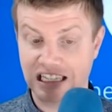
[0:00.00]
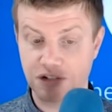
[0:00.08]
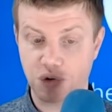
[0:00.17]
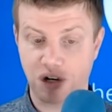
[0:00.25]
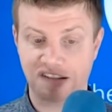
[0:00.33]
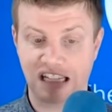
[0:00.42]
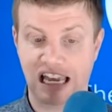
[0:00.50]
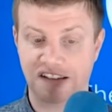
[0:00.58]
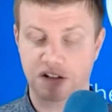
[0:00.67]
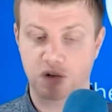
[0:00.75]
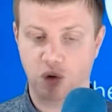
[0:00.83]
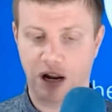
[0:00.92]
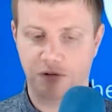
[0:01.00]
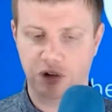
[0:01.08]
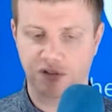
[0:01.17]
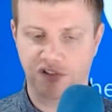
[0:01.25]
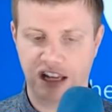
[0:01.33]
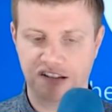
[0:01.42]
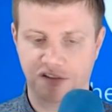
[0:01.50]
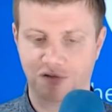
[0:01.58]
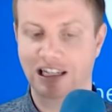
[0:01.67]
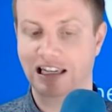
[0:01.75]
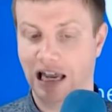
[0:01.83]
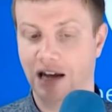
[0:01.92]
interesting as a travel device if
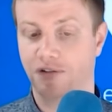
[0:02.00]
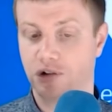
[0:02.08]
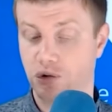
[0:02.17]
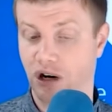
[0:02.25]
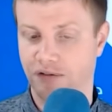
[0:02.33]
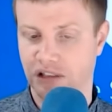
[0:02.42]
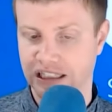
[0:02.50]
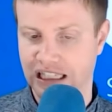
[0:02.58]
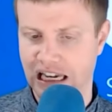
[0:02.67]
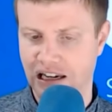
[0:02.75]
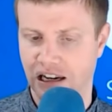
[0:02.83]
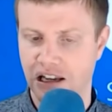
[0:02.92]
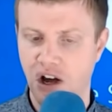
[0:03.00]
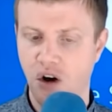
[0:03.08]
we can ever travel again.